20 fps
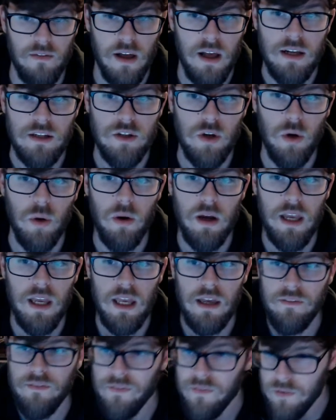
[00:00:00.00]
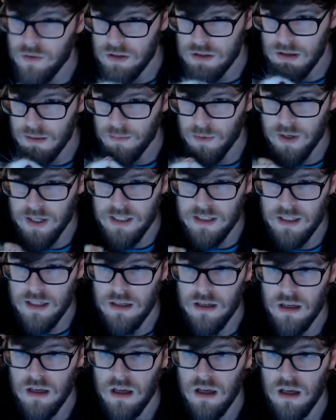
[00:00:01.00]
So if for some
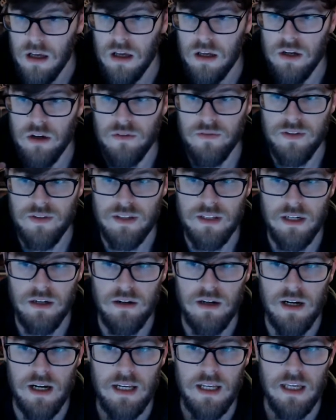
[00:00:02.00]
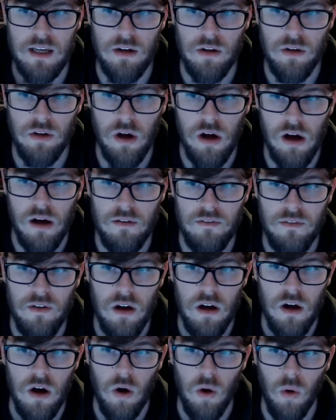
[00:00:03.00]
reason your Vizier got killed off,
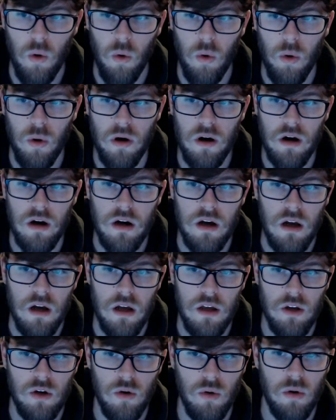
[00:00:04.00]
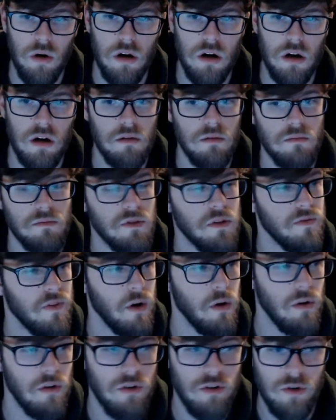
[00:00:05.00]
or your
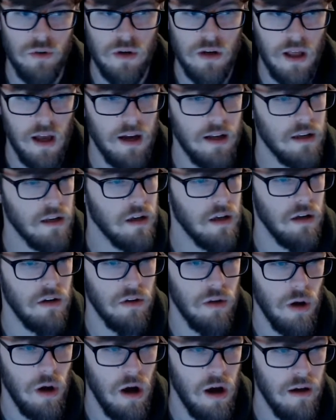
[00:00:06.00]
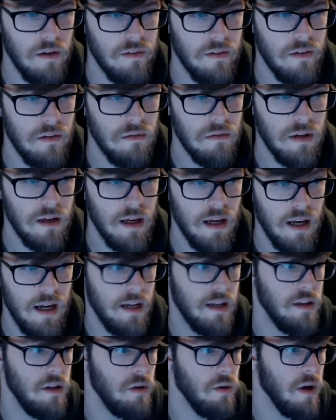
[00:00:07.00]
Devoted Druid got killed off,
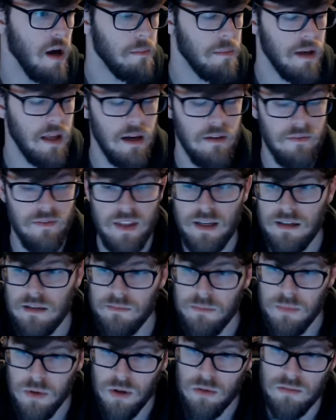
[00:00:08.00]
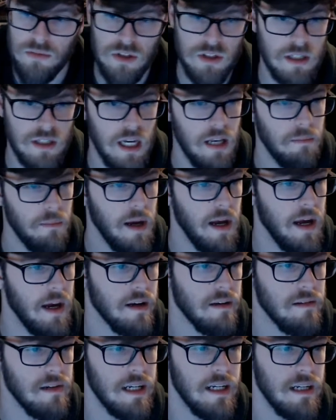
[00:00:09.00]
and you happen to have this, boom, just get it back,
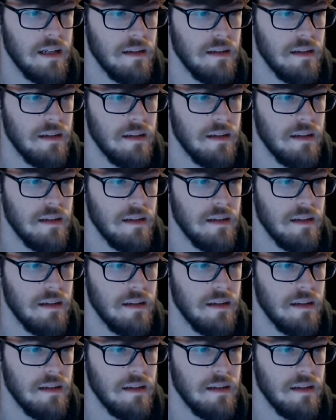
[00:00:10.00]
right?